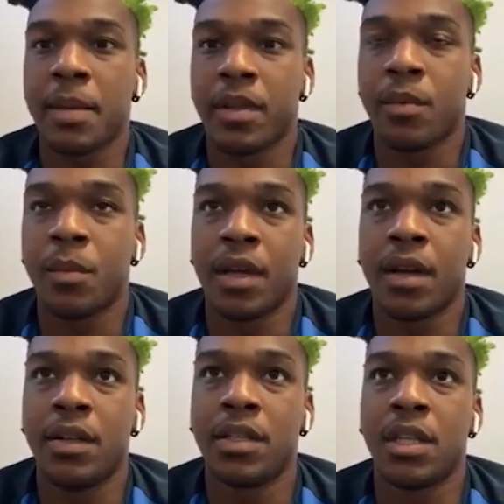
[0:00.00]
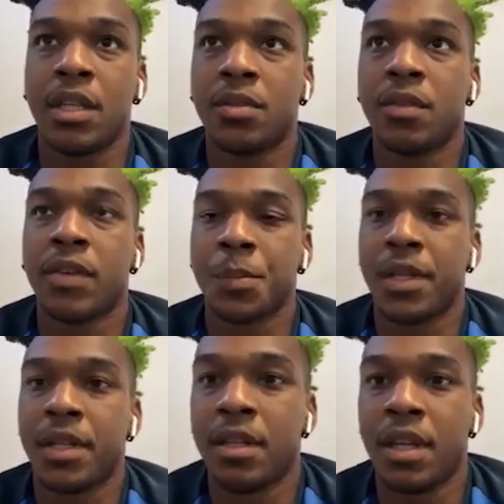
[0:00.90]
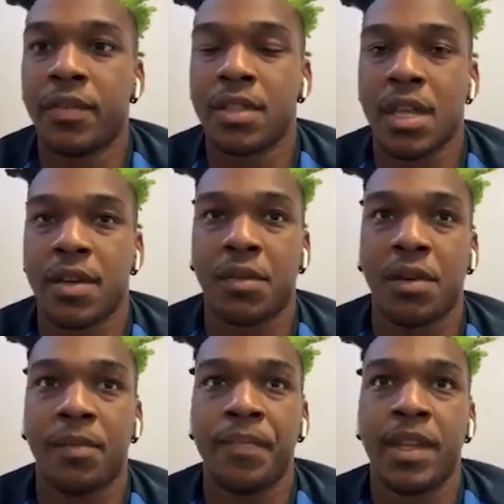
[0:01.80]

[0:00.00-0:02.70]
When we get a clean sheet, it's all of us putting in the effort together.